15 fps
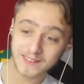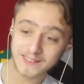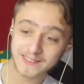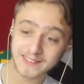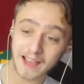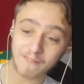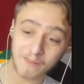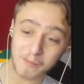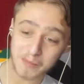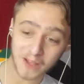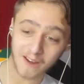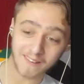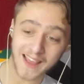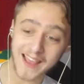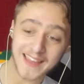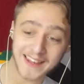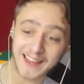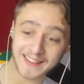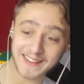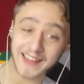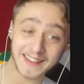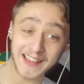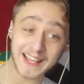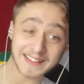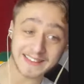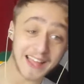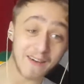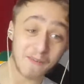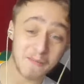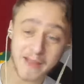That will be all right.
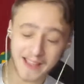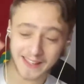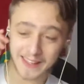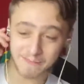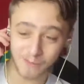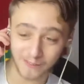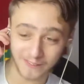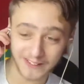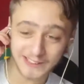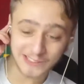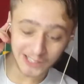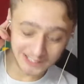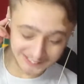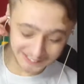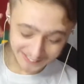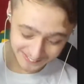That will make it more interesting.